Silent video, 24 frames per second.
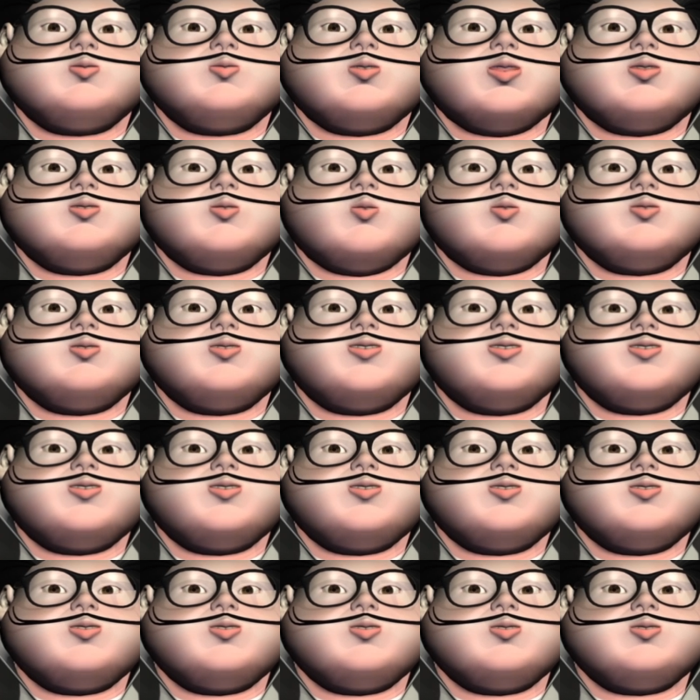total
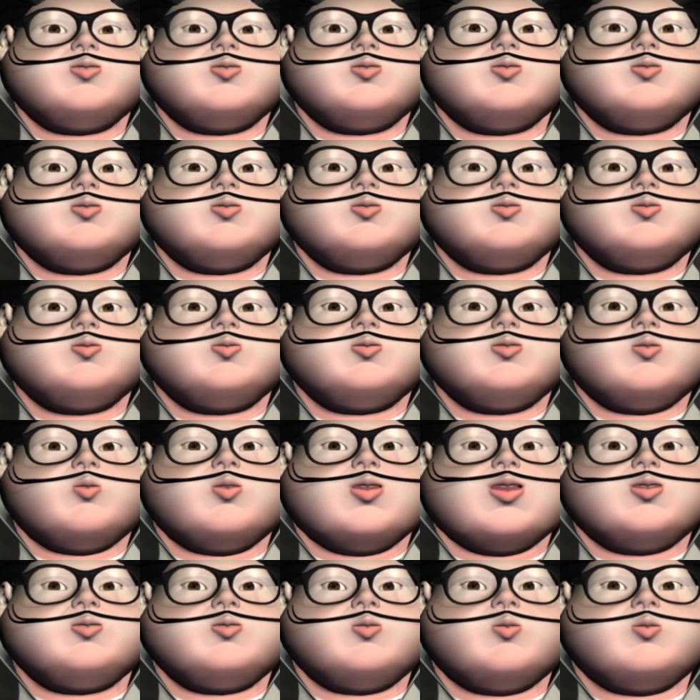station, which will be
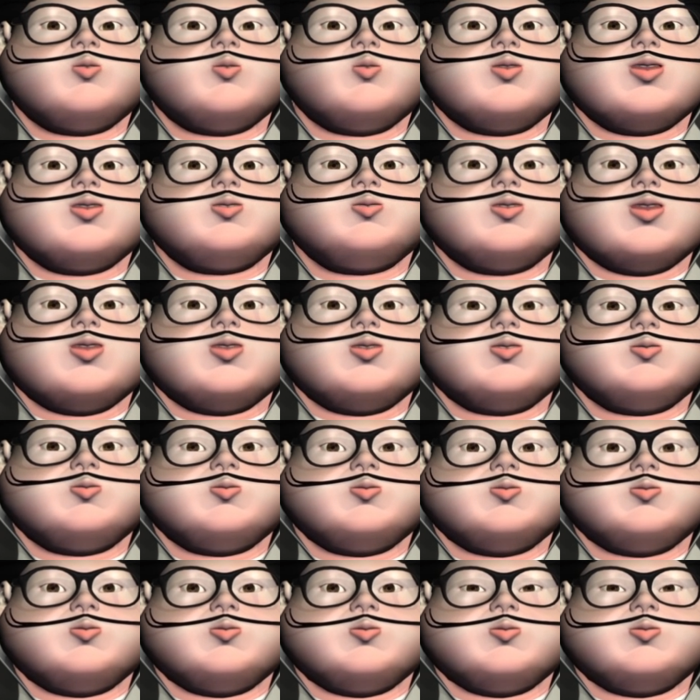placed at point A,